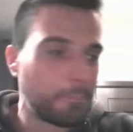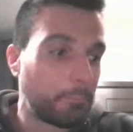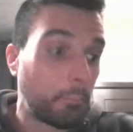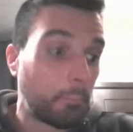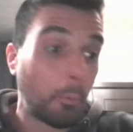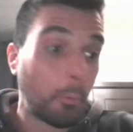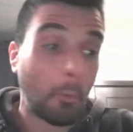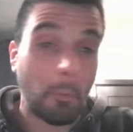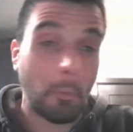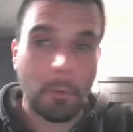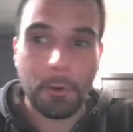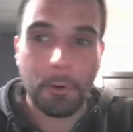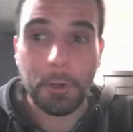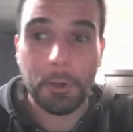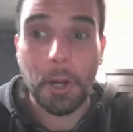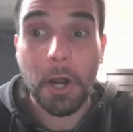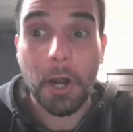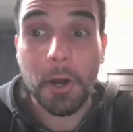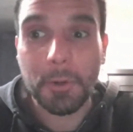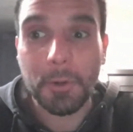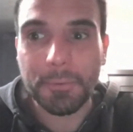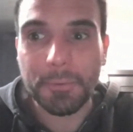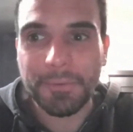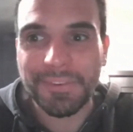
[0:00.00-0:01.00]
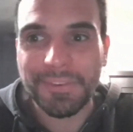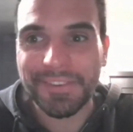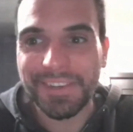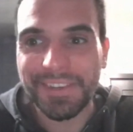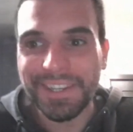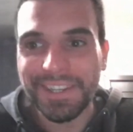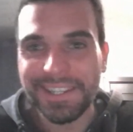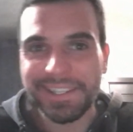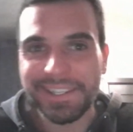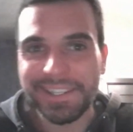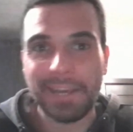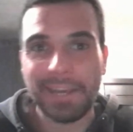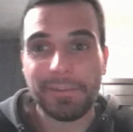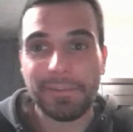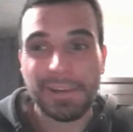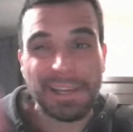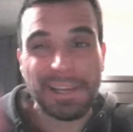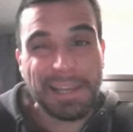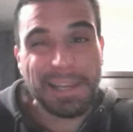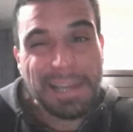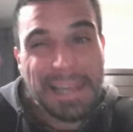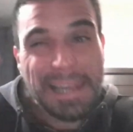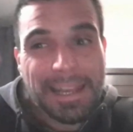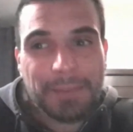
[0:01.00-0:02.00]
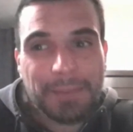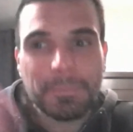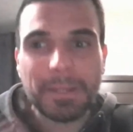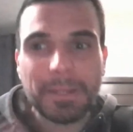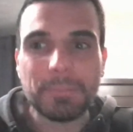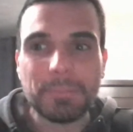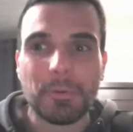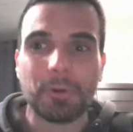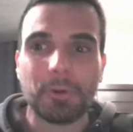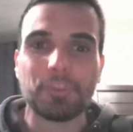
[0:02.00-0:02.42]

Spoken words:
poor hounds, they have a little bit more